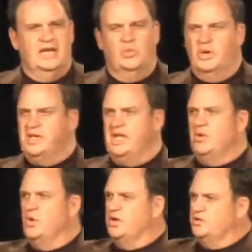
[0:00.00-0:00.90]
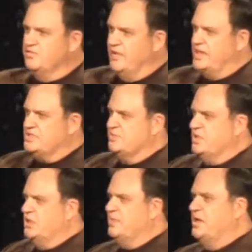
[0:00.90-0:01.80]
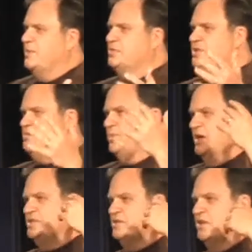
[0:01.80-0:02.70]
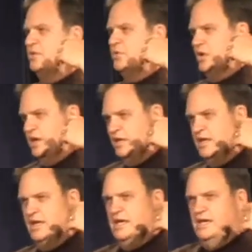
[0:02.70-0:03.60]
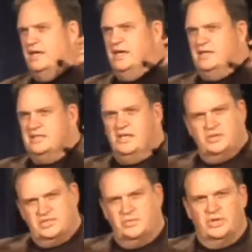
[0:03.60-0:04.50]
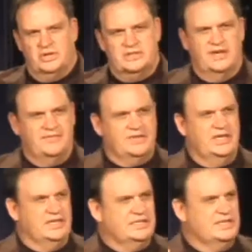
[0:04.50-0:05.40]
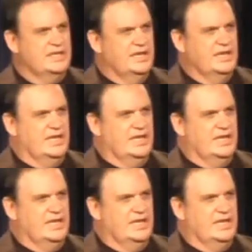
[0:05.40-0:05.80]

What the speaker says: And one day he wanted to invite some young men up to his place there that were on, some real tough kids.